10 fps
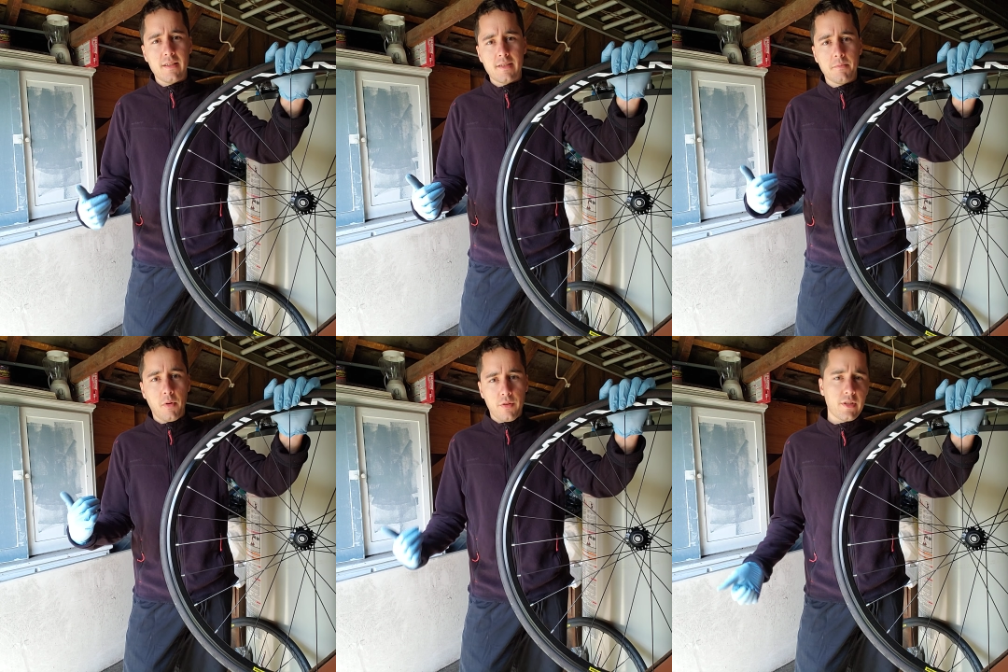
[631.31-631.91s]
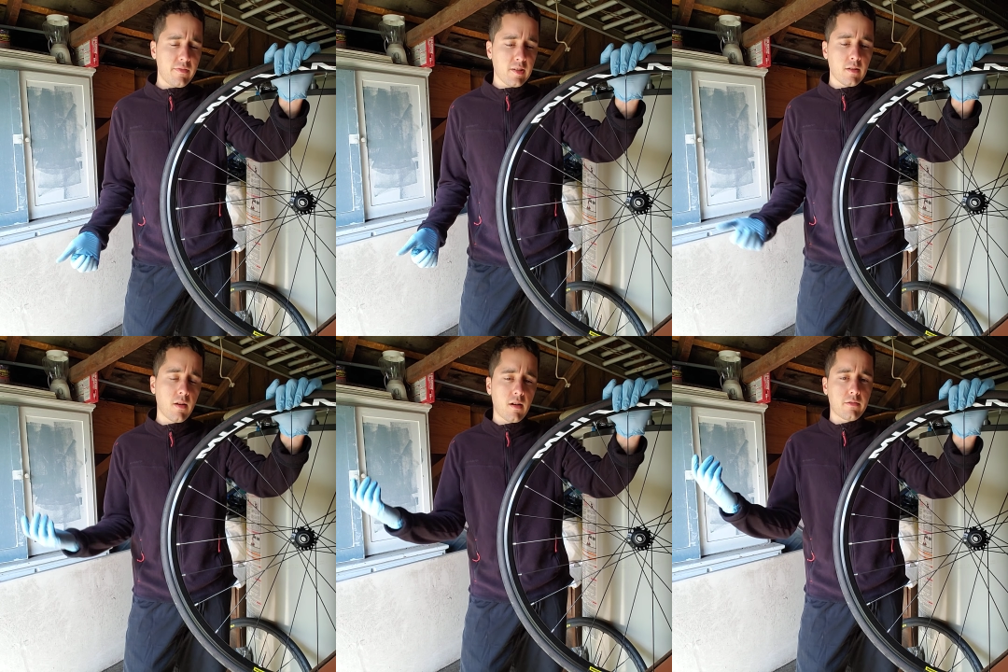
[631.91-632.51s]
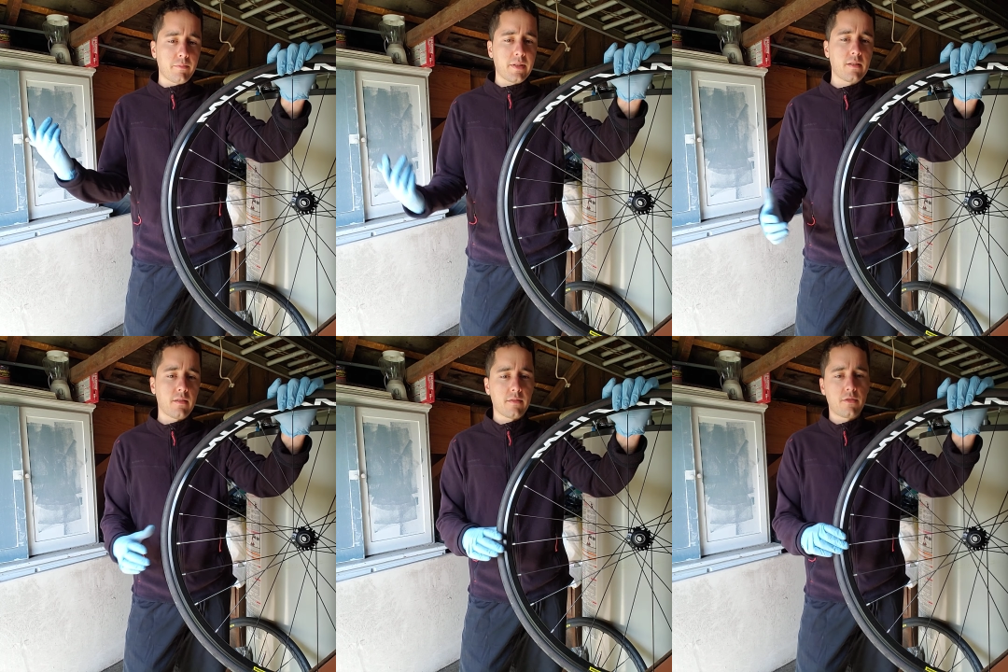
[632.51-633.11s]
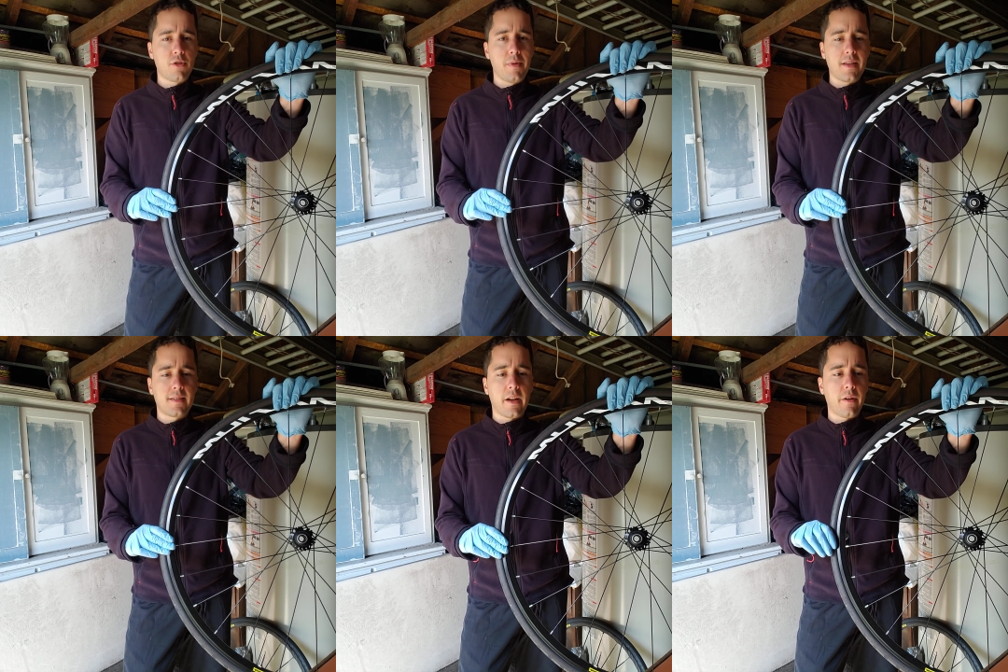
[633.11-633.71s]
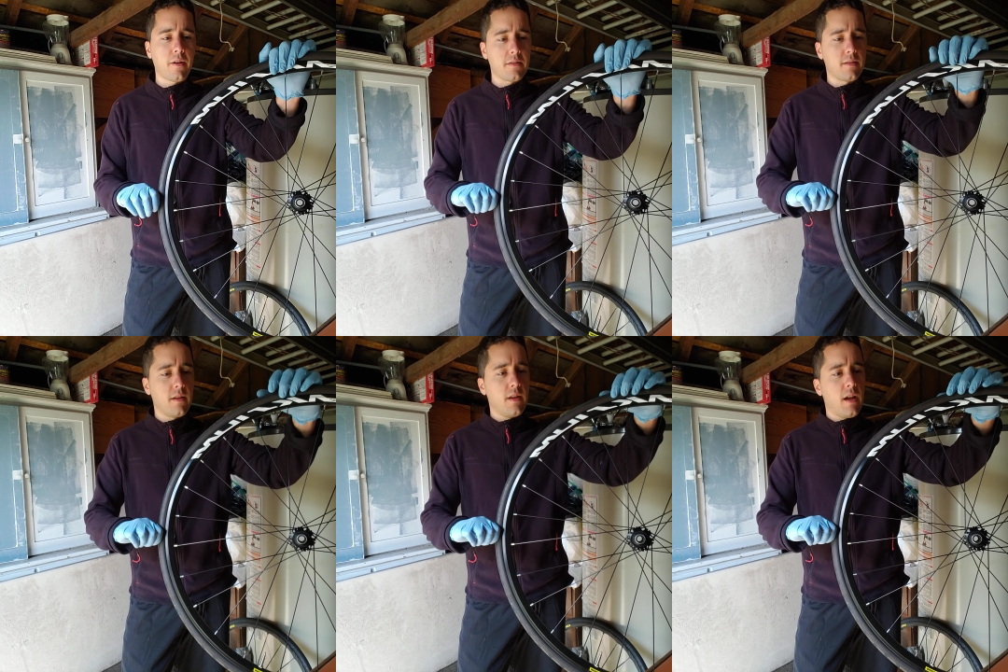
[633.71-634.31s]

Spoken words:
It's more difficult because tubeless tires